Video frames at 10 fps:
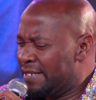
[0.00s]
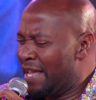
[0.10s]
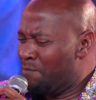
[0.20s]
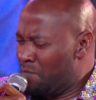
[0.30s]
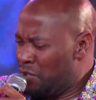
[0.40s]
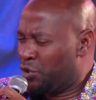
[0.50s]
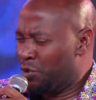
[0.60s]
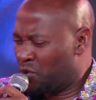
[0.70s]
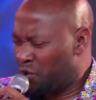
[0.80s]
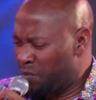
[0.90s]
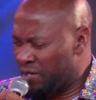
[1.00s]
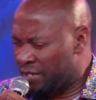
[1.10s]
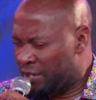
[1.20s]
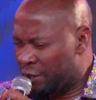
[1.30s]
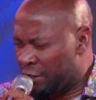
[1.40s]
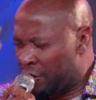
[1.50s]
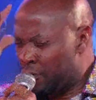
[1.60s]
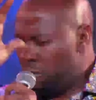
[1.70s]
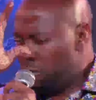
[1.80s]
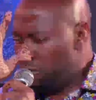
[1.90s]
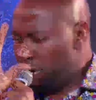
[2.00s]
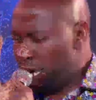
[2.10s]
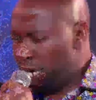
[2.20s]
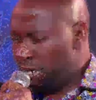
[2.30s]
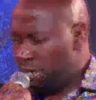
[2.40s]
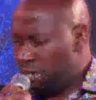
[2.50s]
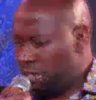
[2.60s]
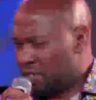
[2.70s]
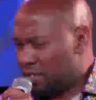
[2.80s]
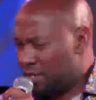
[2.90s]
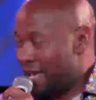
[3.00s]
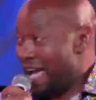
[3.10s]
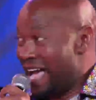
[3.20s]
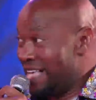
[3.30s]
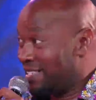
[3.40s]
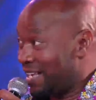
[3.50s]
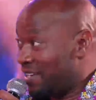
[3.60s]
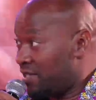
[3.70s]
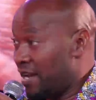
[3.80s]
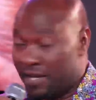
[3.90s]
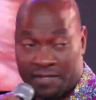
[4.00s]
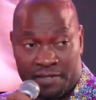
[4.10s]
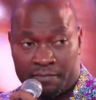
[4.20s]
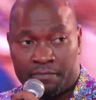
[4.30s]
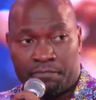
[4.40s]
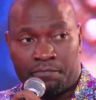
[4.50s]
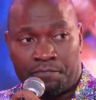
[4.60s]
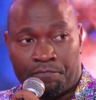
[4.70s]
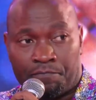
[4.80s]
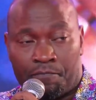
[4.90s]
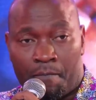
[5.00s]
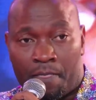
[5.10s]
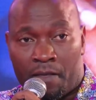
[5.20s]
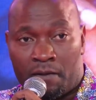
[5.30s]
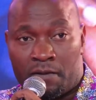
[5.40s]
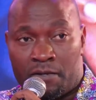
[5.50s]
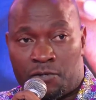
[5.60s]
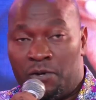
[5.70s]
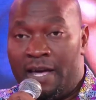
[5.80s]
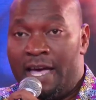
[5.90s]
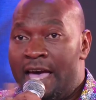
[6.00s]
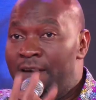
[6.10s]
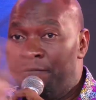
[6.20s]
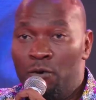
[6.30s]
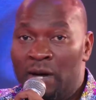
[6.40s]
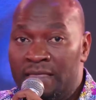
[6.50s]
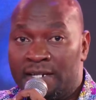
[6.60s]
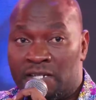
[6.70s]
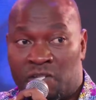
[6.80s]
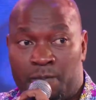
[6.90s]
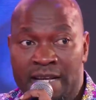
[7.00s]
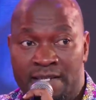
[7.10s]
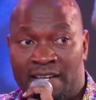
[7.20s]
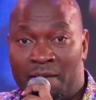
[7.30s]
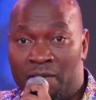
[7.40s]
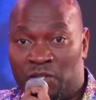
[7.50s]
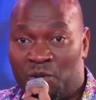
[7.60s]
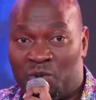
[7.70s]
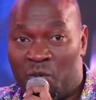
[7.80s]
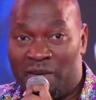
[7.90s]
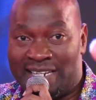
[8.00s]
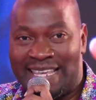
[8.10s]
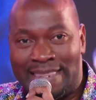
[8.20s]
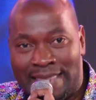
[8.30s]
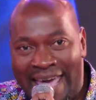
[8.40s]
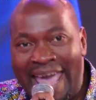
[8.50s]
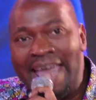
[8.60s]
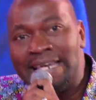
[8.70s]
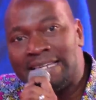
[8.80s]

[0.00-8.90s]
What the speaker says: a missional community, look at it as a church. So everyone that is planting a missional community, the end